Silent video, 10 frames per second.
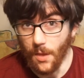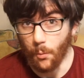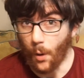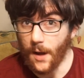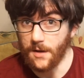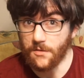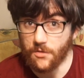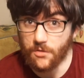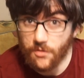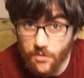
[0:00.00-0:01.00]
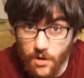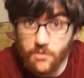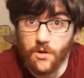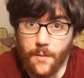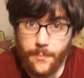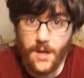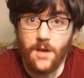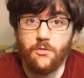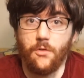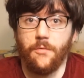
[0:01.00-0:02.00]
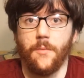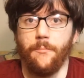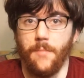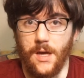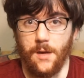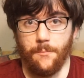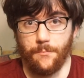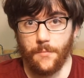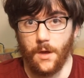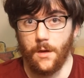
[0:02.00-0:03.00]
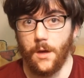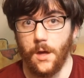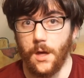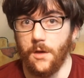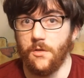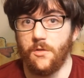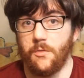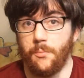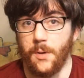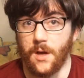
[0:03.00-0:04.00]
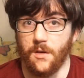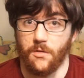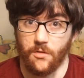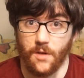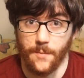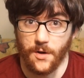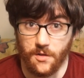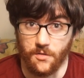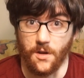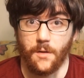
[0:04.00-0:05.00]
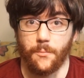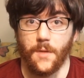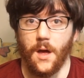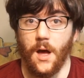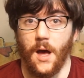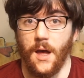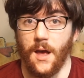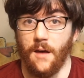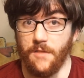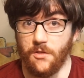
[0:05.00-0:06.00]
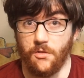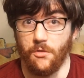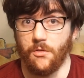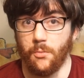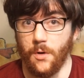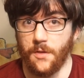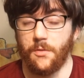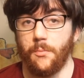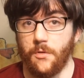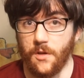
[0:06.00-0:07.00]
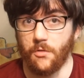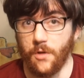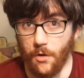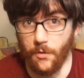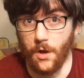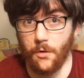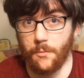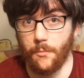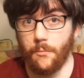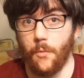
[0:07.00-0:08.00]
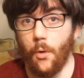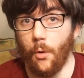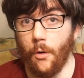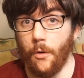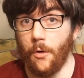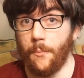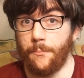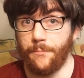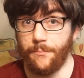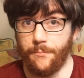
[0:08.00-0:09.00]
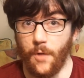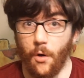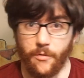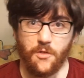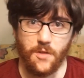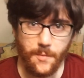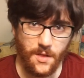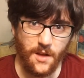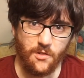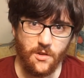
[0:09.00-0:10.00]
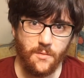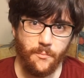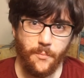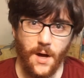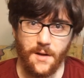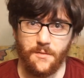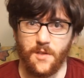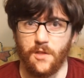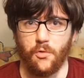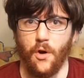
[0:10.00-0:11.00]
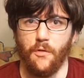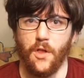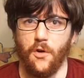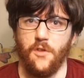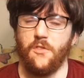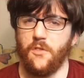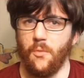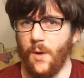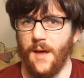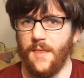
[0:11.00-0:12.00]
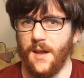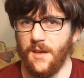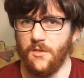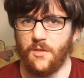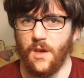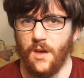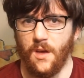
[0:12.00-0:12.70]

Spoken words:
Why it is such a big issue for me is because I'm autistic. I have issues with sensory overload, or overstimulation, but sensory overload is a way that is